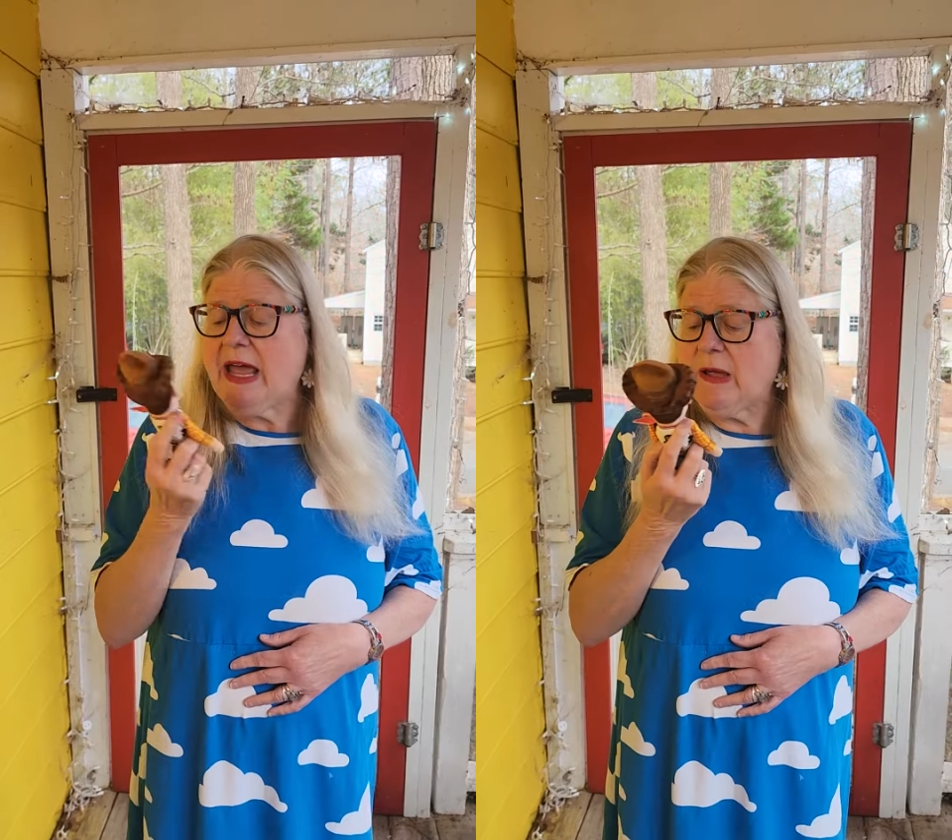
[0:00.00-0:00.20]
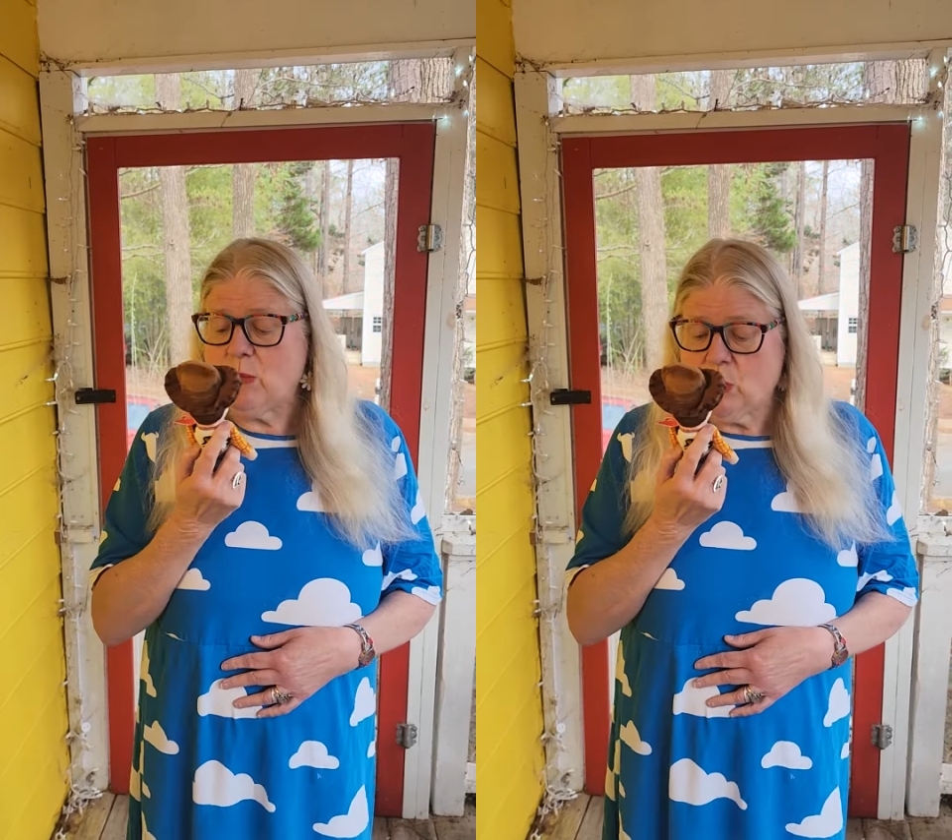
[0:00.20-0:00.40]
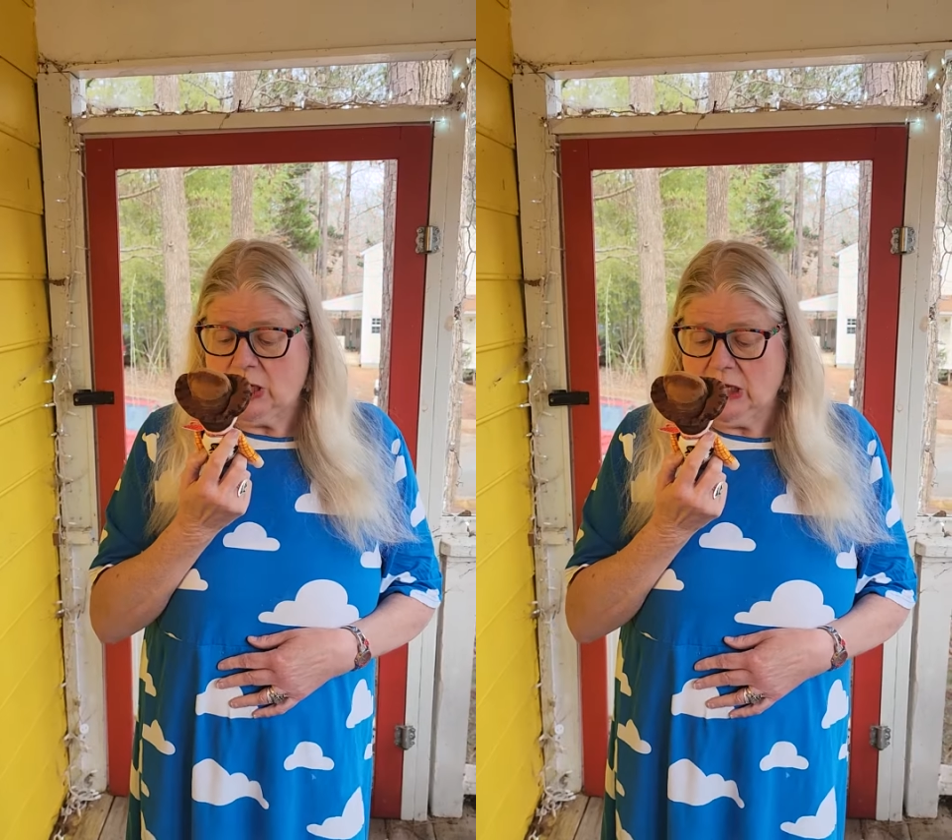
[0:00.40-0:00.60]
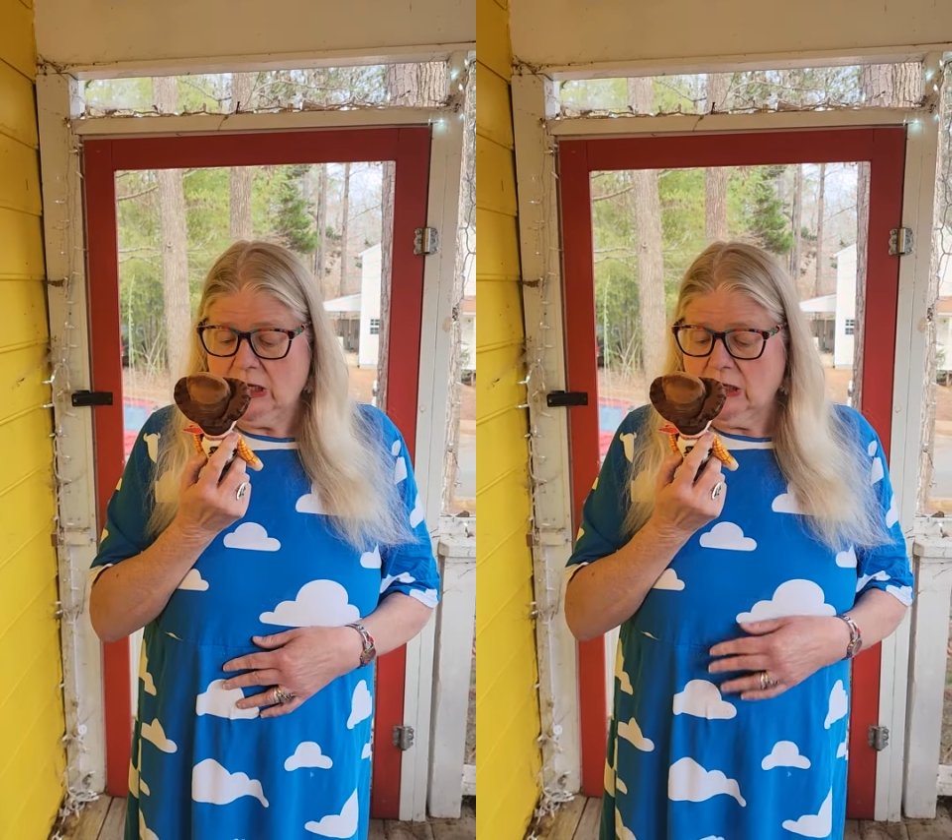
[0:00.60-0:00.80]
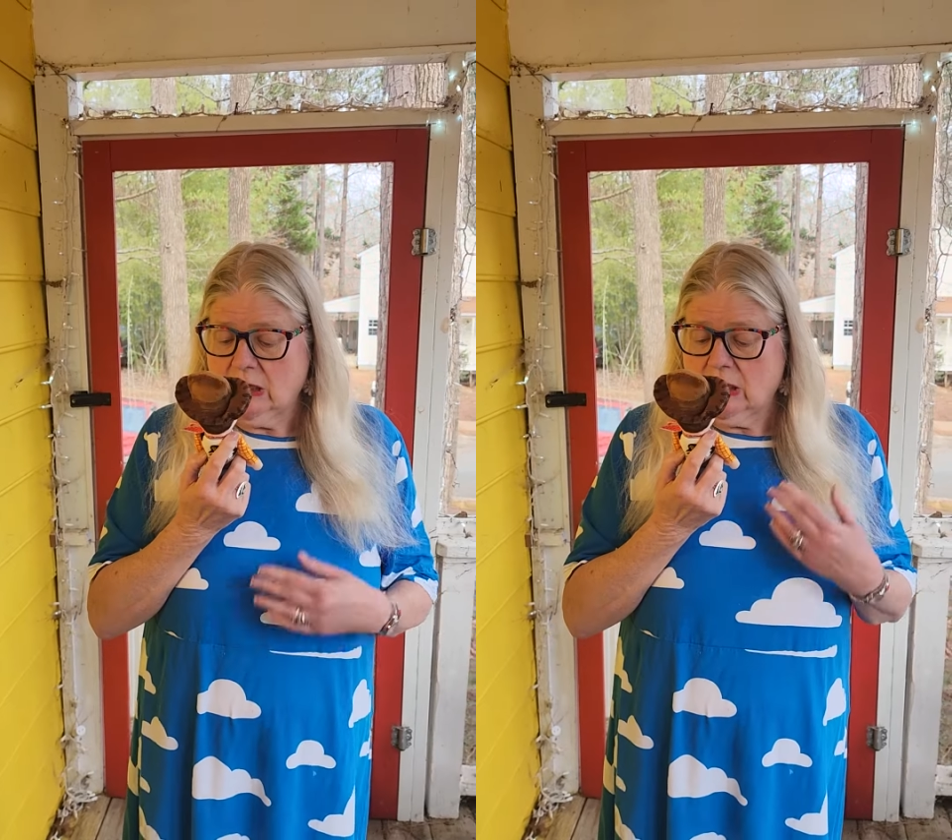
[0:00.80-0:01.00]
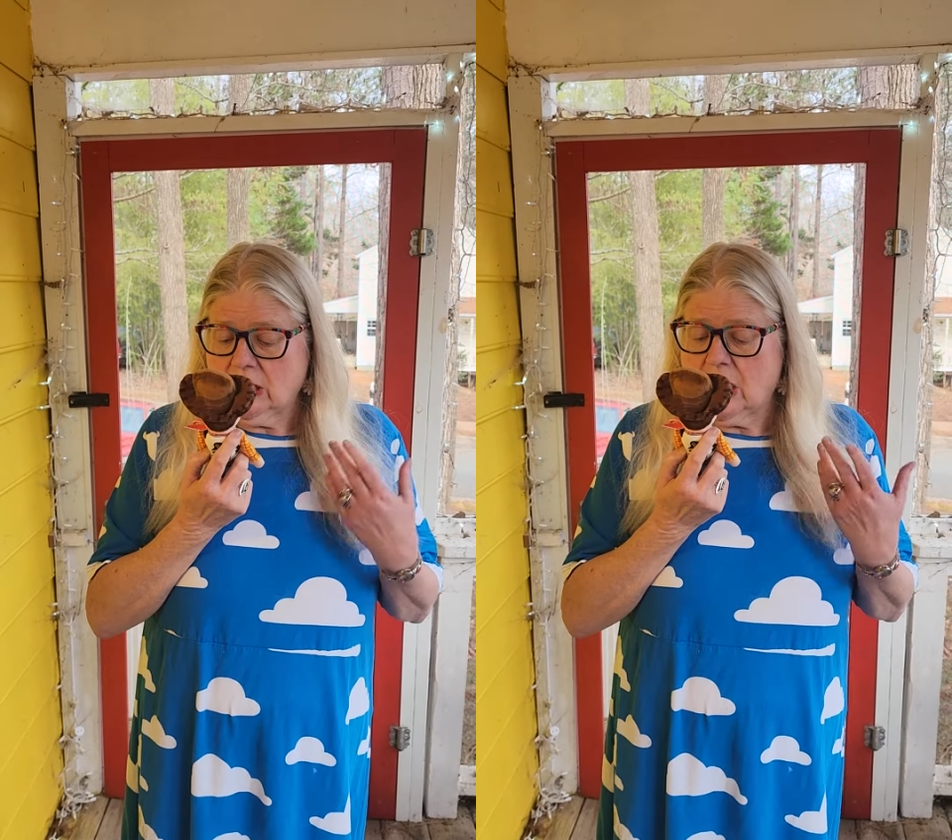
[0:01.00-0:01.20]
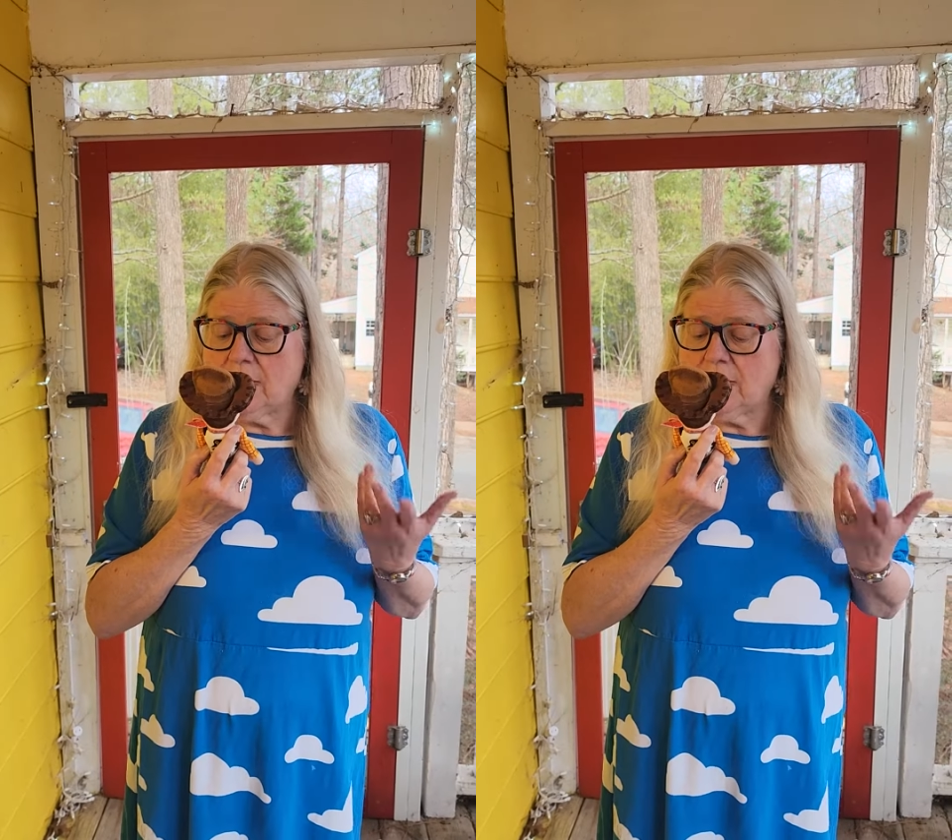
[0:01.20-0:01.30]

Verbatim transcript: Hey, Woody, can